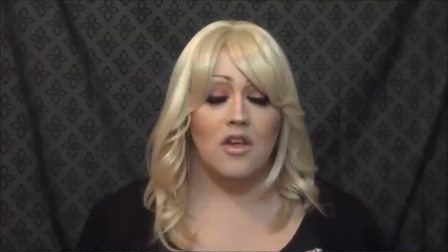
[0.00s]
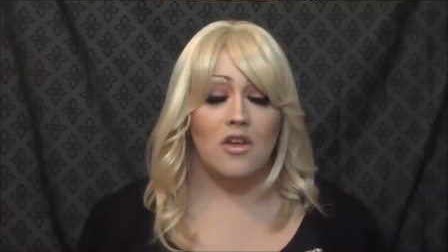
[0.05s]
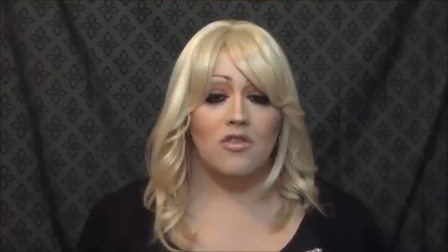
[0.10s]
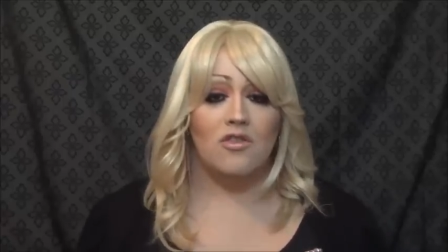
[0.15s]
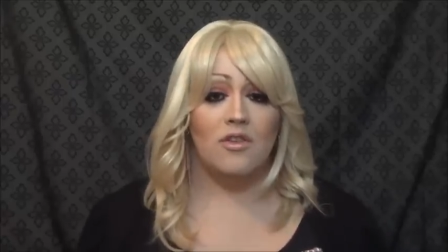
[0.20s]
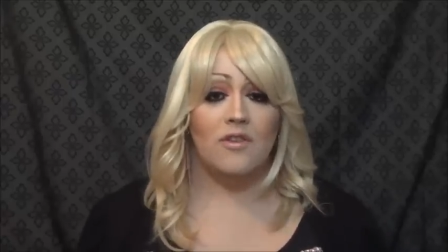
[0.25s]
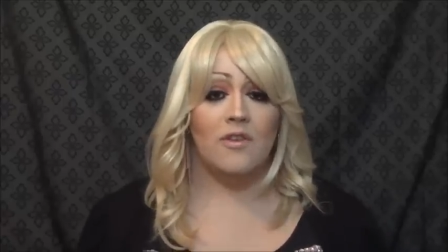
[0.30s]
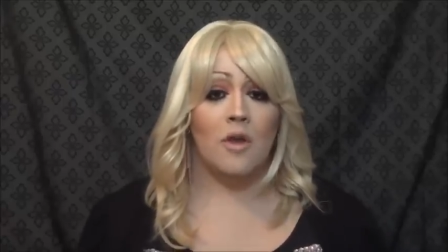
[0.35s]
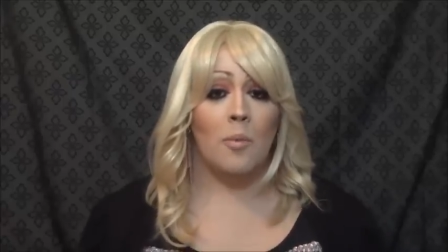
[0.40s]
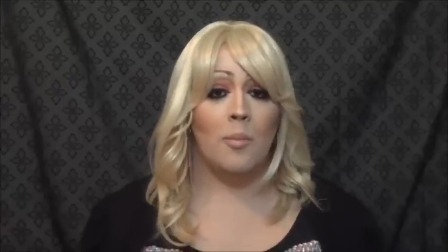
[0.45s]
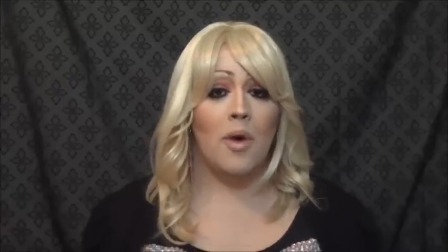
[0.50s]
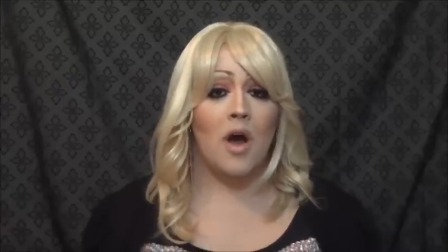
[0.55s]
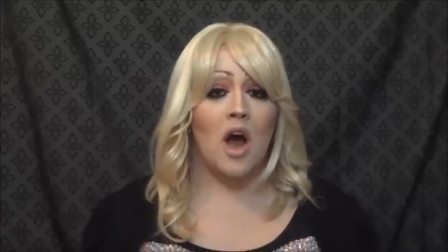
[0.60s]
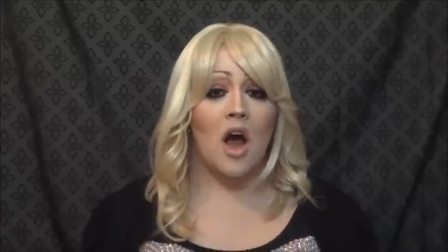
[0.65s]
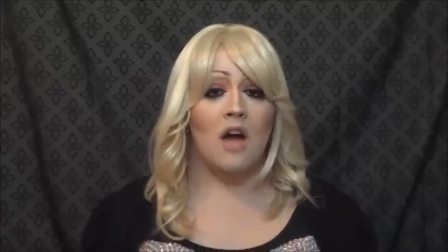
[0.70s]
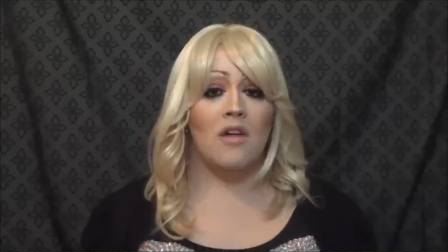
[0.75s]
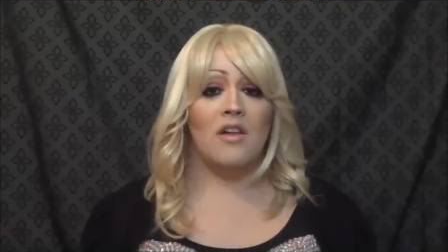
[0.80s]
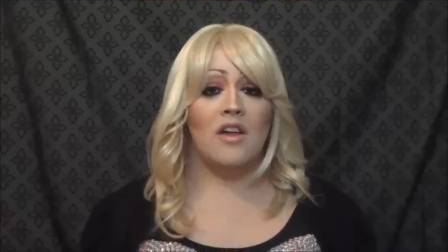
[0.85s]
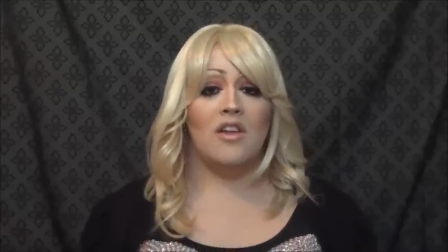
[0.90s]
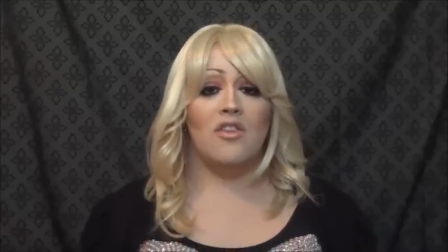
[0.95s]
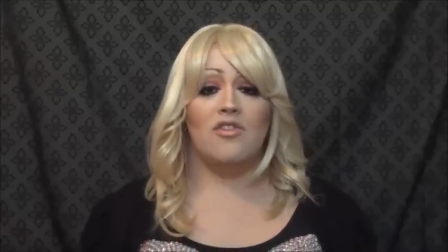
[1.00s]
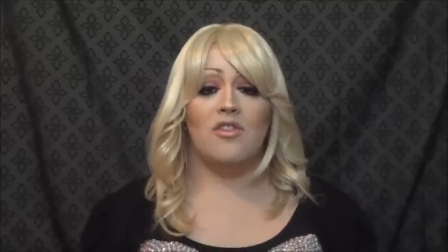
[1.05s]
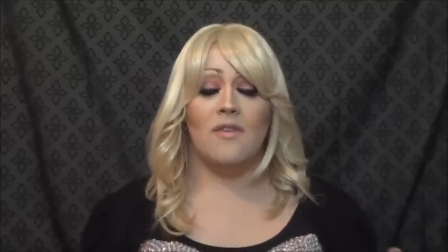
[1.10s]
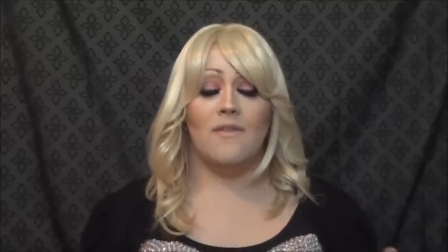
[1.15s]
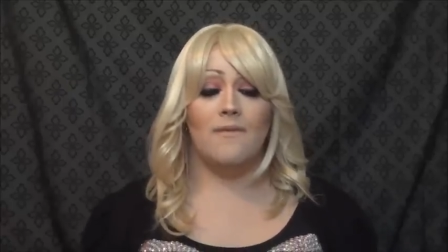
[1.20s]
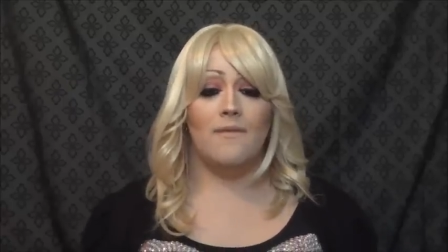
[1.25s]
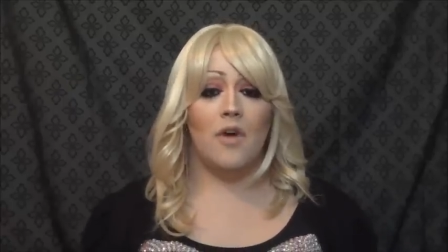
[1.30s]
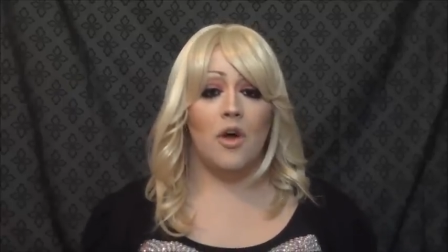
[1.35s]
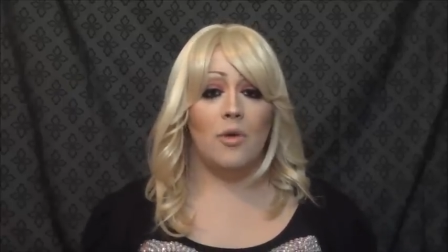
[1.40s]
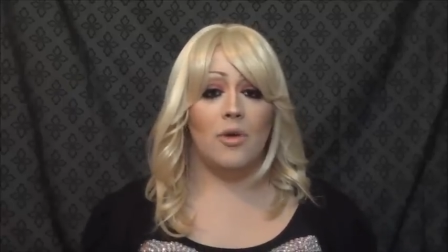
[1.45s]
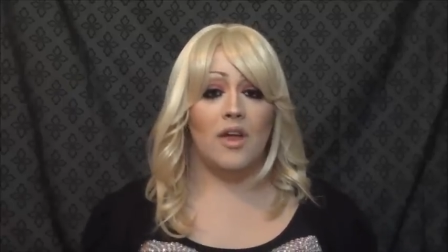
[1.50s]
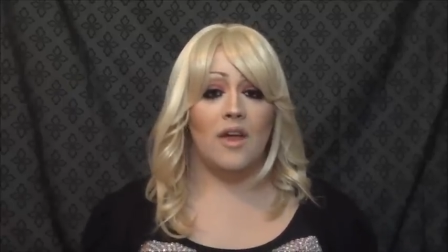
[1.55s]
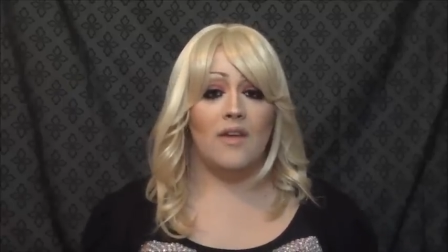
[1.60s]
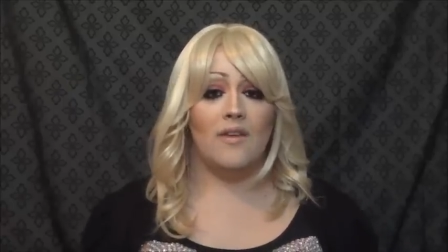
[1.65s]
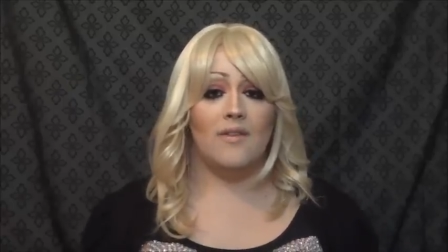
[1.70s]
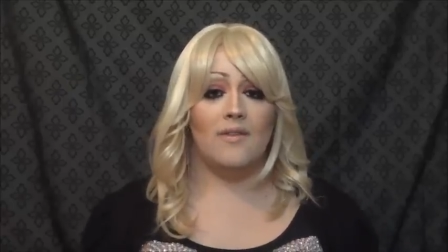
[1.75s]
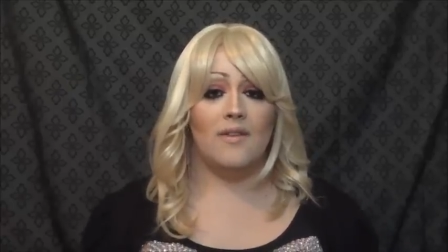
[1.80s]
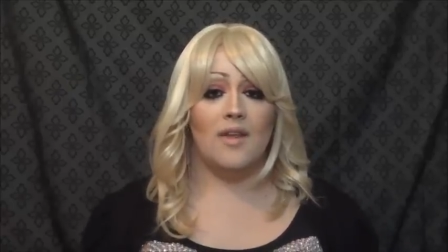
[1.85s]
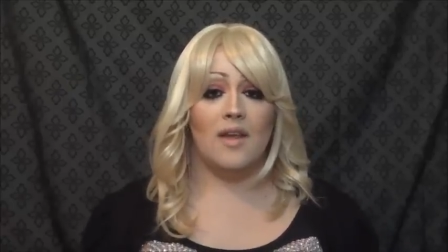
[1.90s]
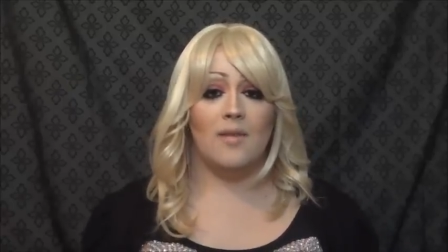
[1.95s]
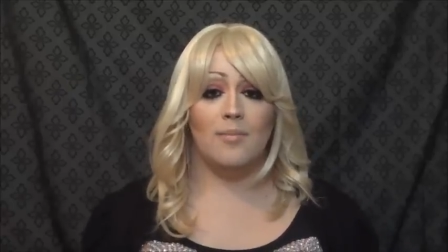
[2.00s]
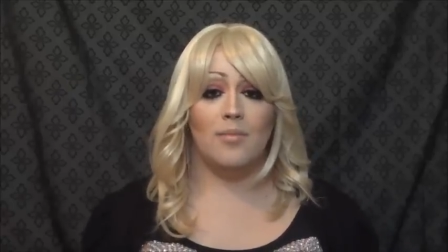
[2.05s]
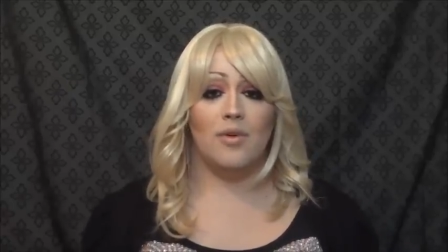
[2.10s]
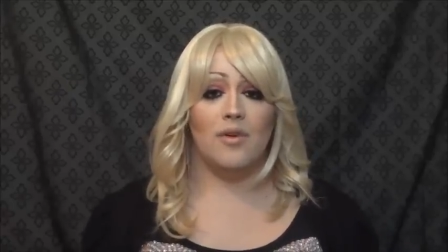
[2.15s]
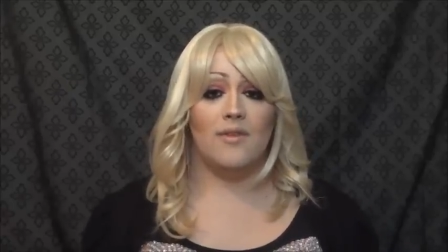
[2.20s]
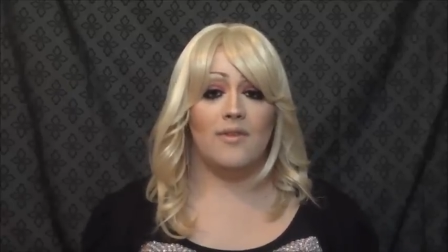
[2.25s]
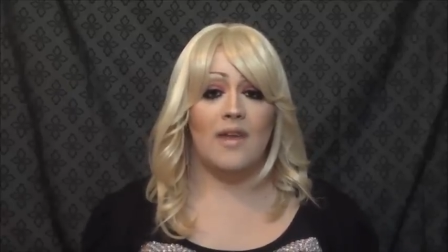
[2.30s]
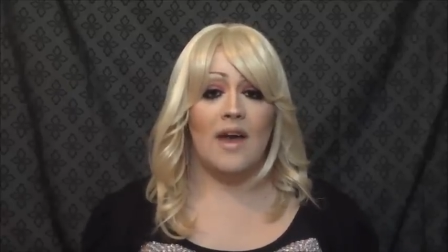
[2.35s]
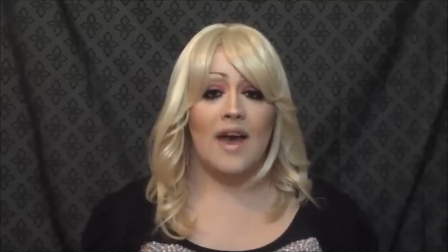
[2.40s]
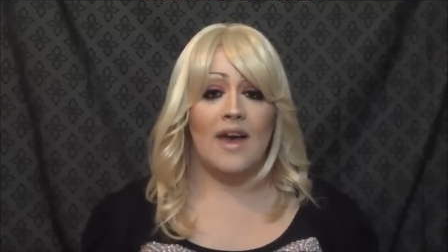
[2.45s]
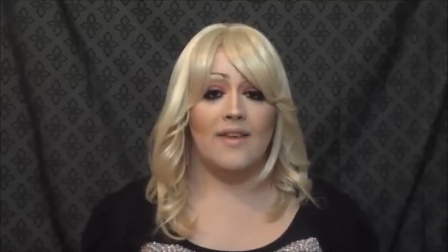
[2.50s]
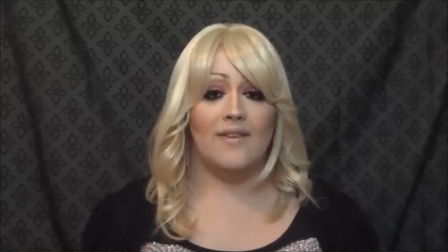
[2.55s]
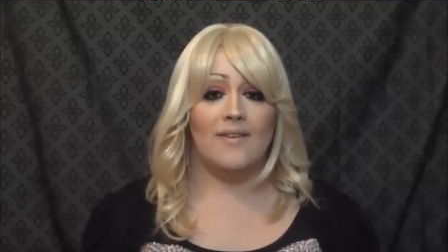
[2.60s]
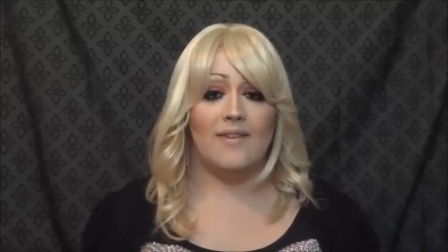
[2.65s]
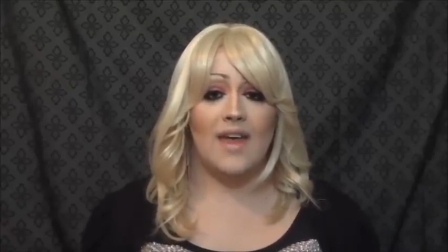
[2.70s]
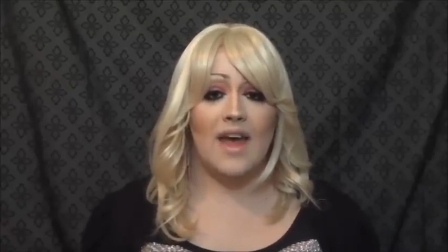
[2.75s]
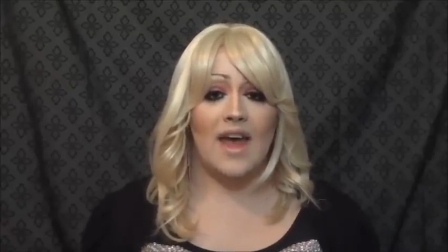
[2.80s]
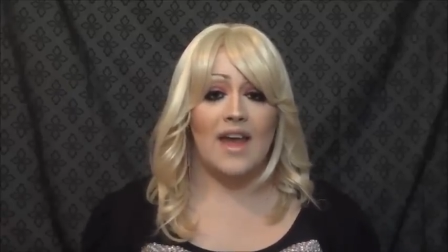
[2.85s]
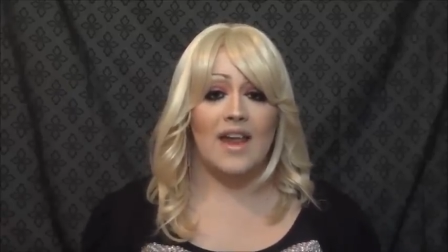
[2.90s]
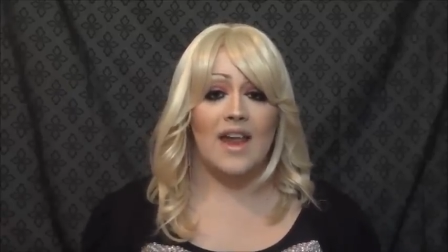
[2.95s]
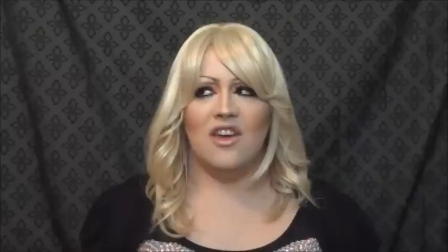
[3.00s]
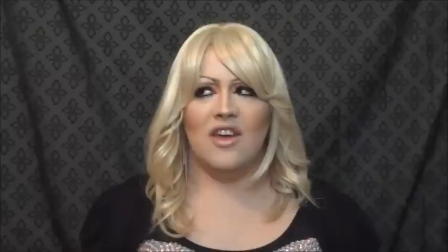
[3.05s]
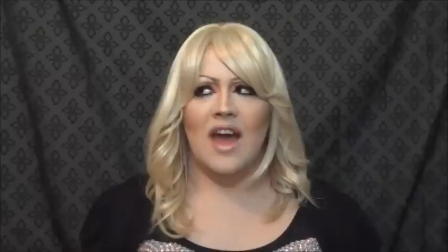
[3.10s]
She's so polished and focused and precise that